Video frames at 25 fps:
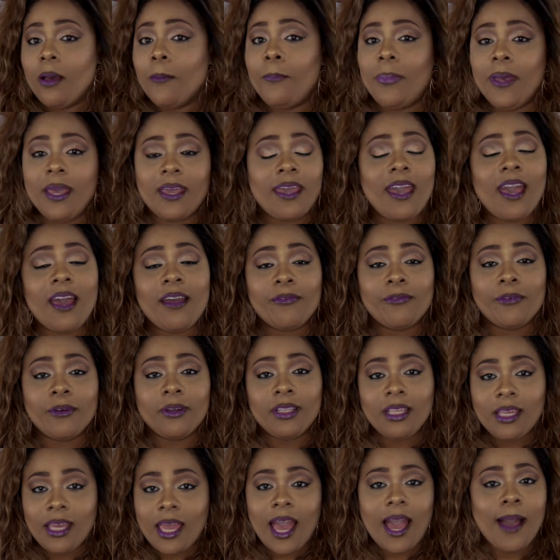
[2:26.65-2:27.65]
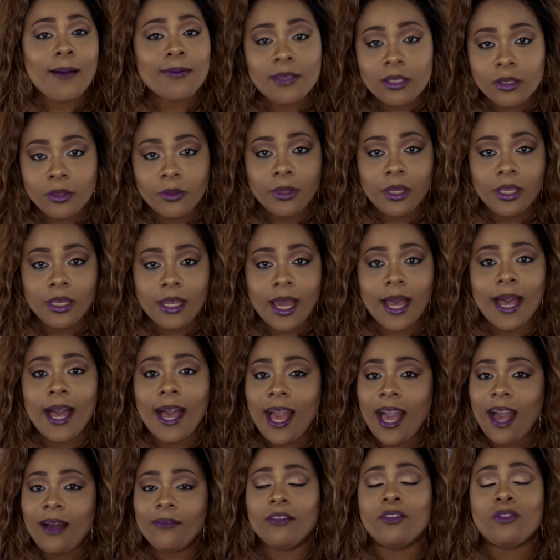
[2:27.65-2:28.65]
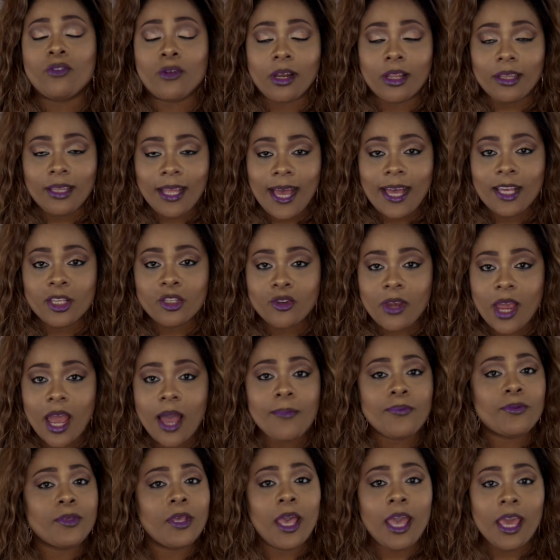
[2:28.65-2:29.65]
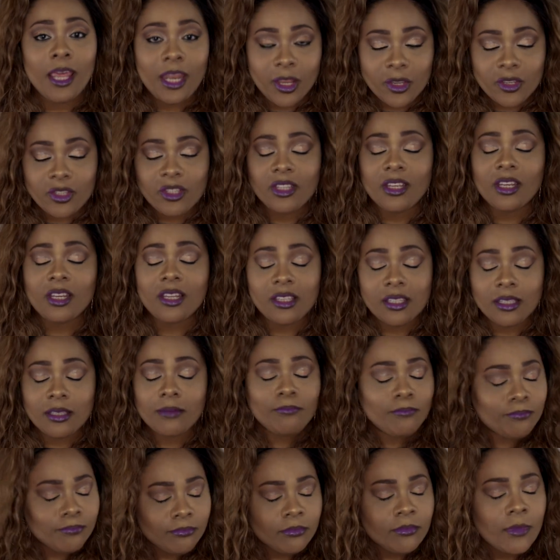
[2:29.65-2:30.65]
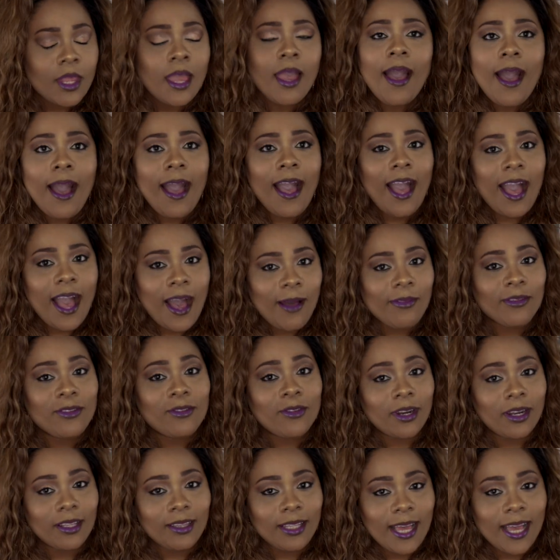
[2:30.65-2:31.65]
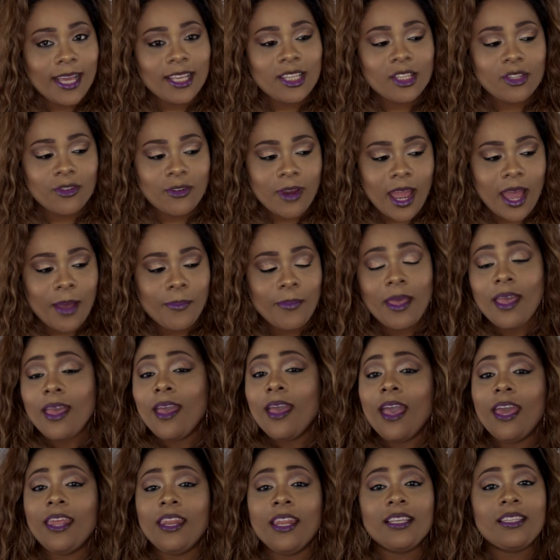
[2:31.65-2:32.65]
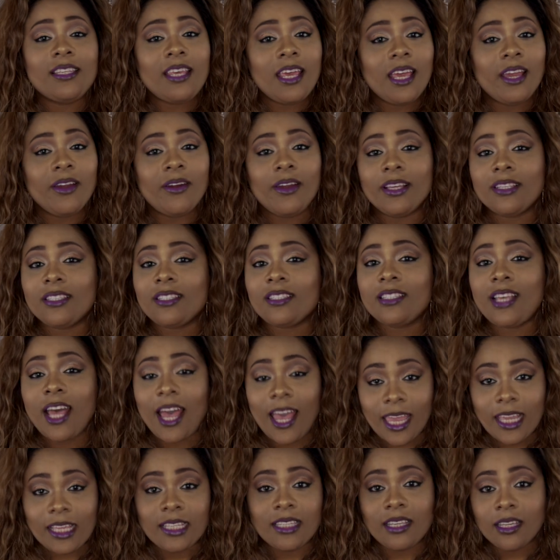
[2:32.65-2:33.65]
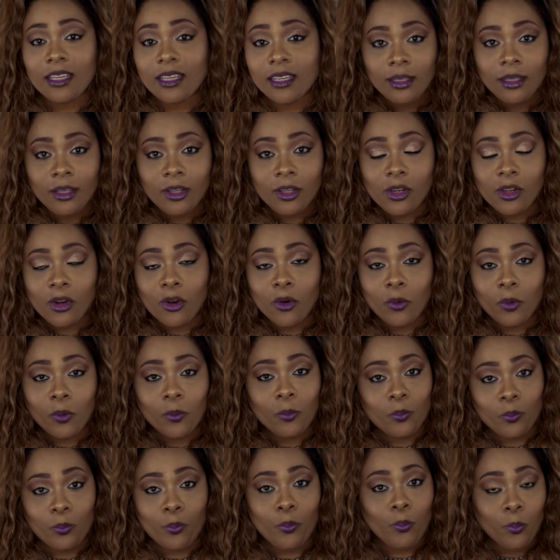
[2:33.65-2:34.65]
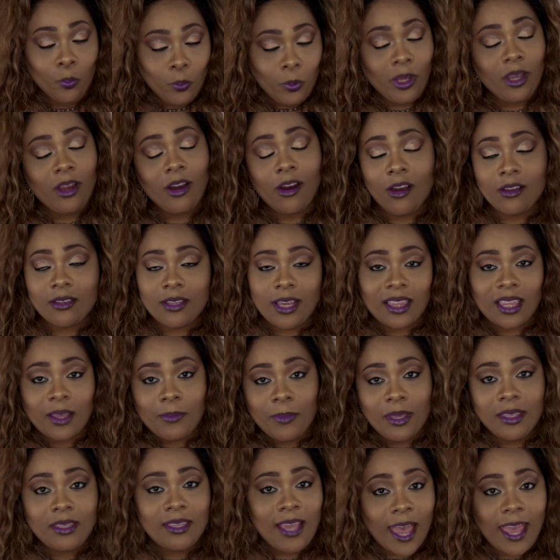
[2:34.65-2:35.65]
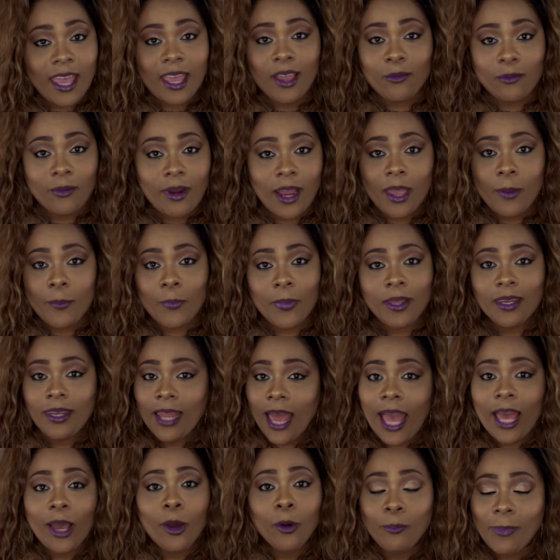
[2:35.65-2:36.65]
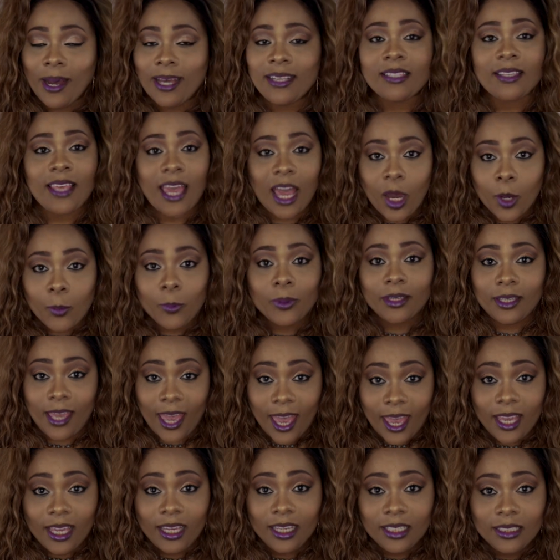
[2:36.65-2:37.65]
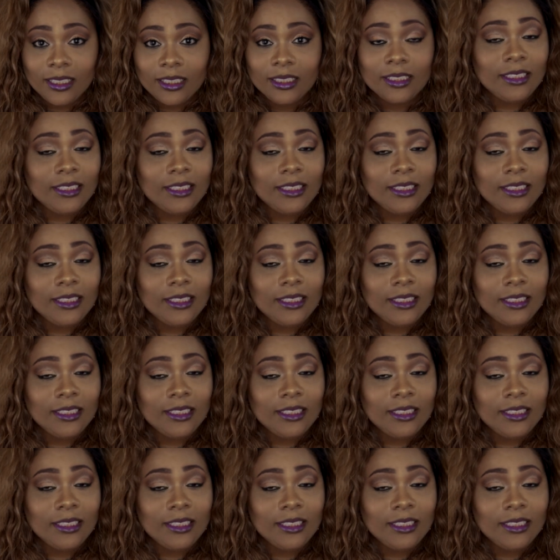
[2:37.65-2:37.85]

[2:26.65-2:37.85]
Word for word: Big cat frilly, absolutely not. I have this on the last straps, and this shit is. I have this on the last strap, and this hair is tight. You know, we girls like to be tight and right, but not on my scalp. Okay?